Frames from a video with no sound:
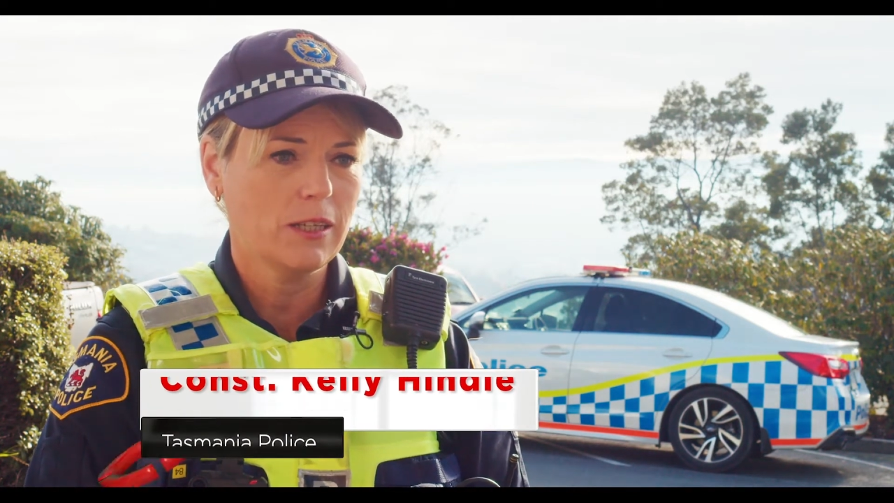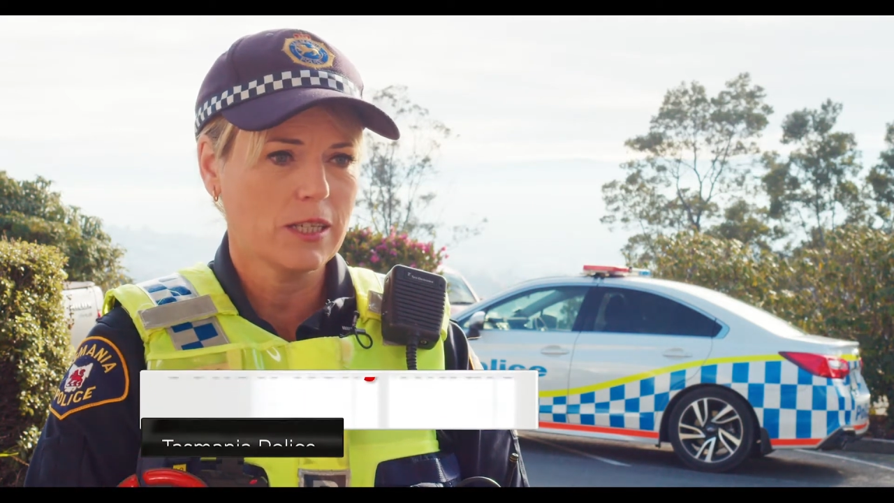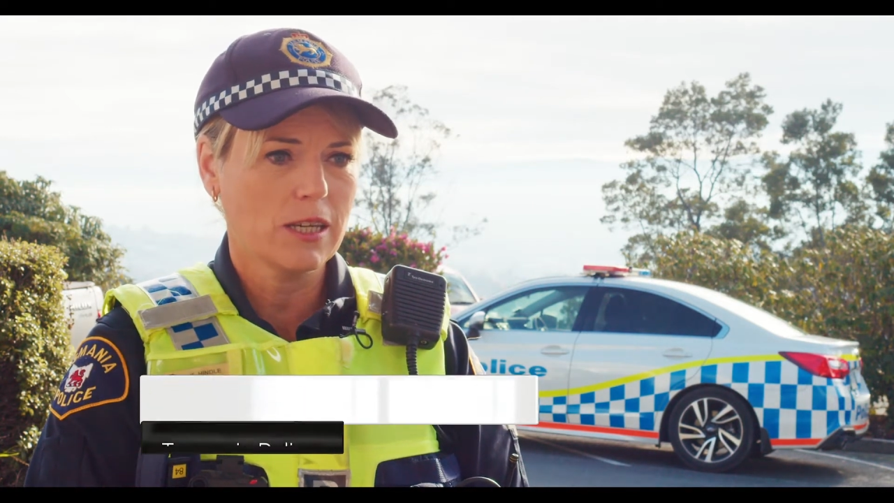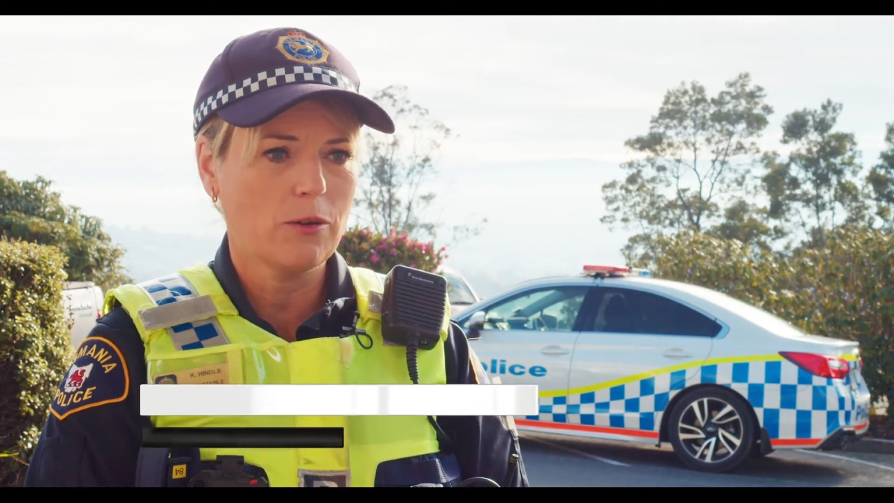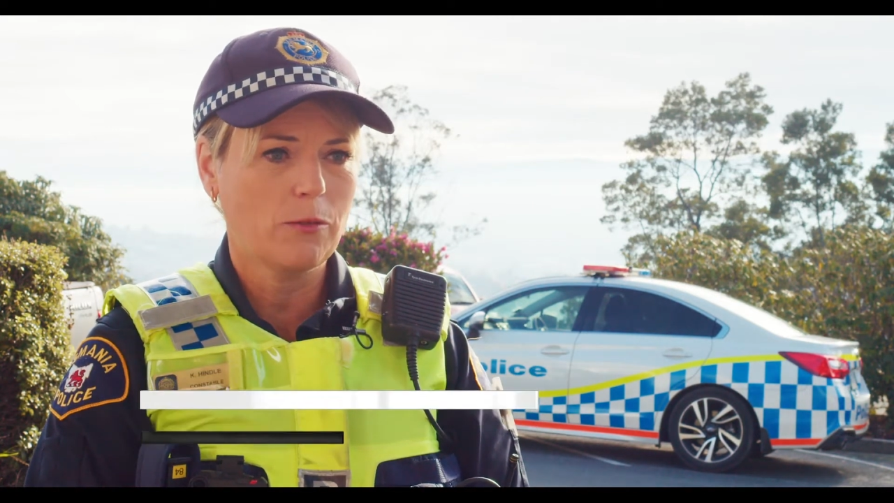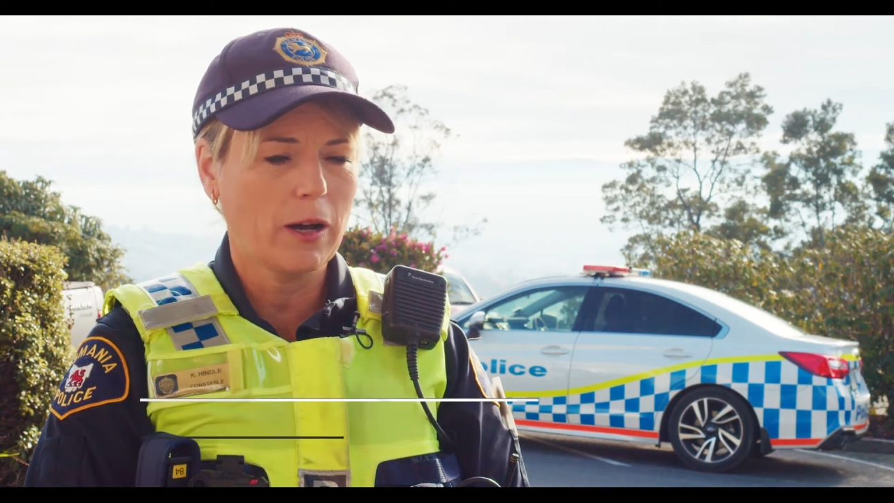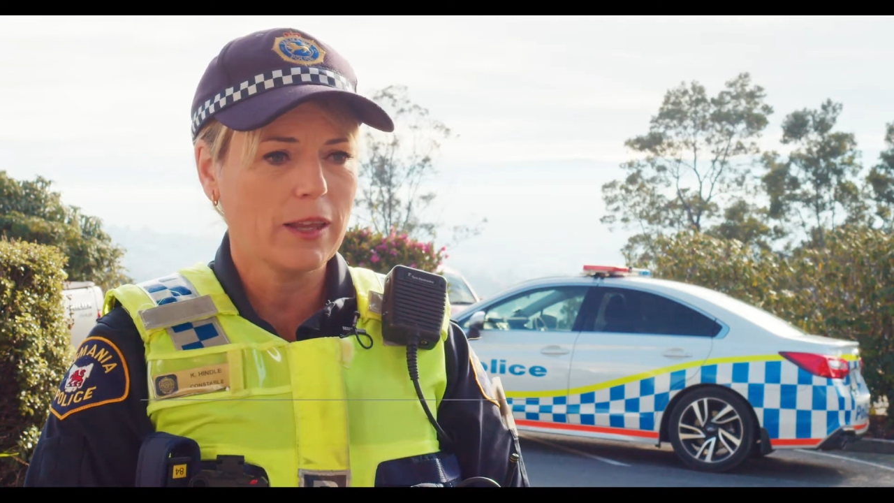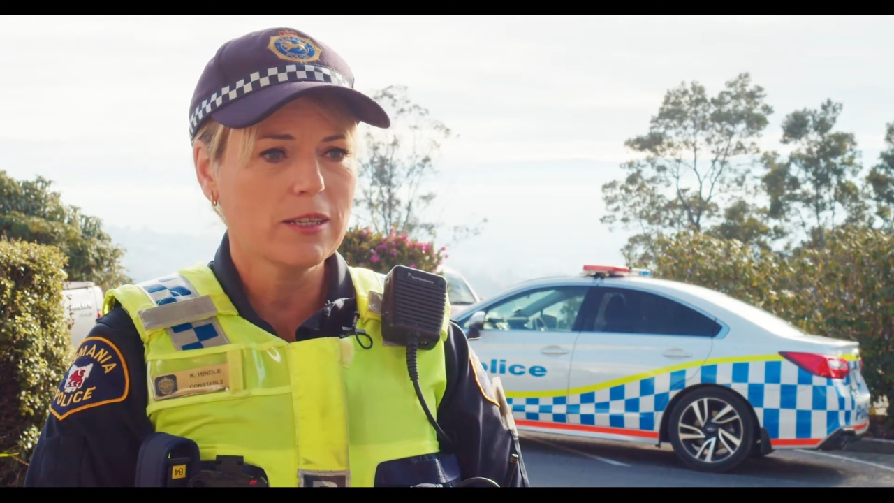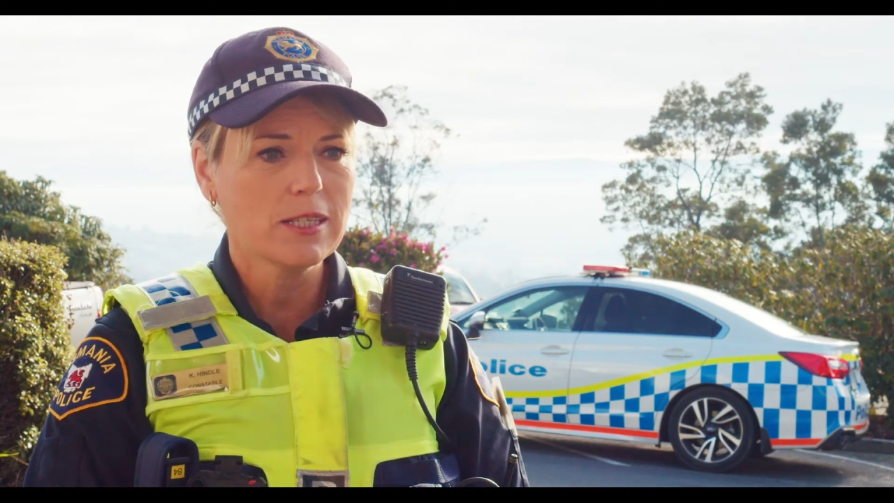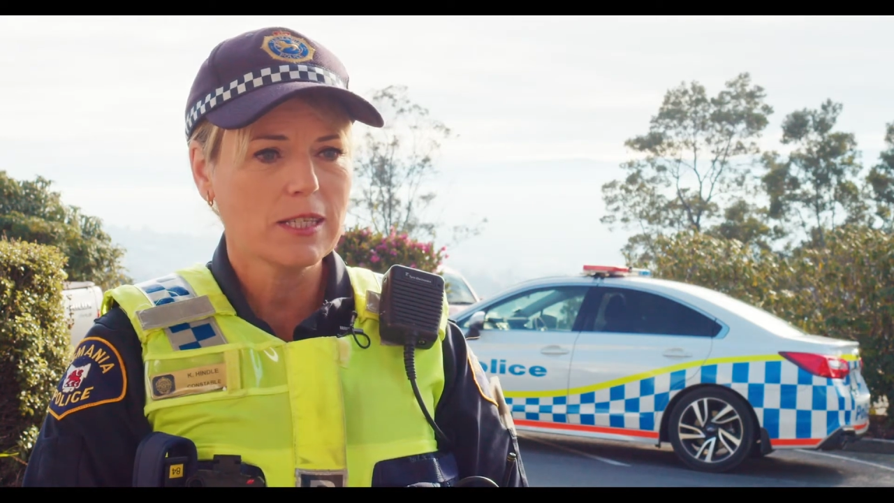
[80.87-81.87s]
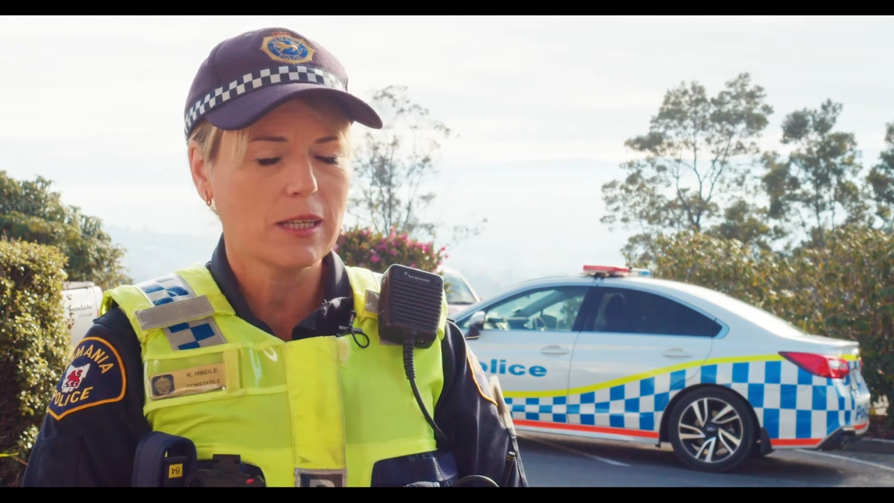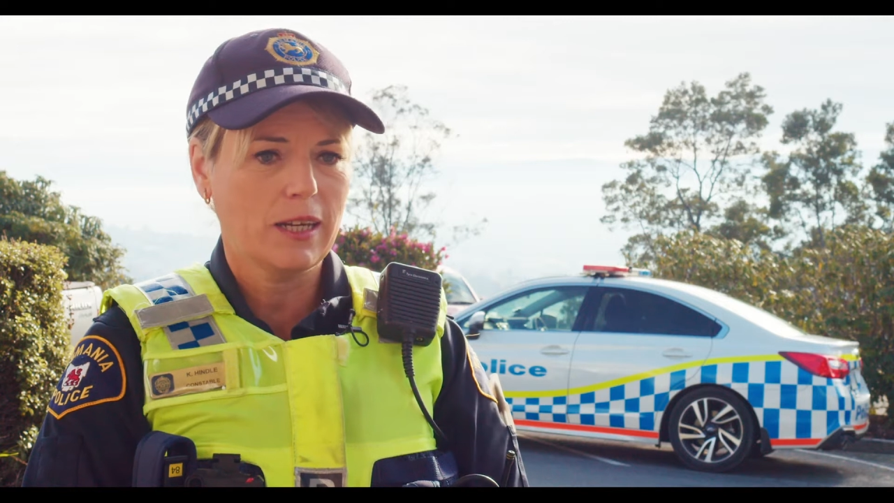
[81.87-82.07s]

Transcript: yourself or others,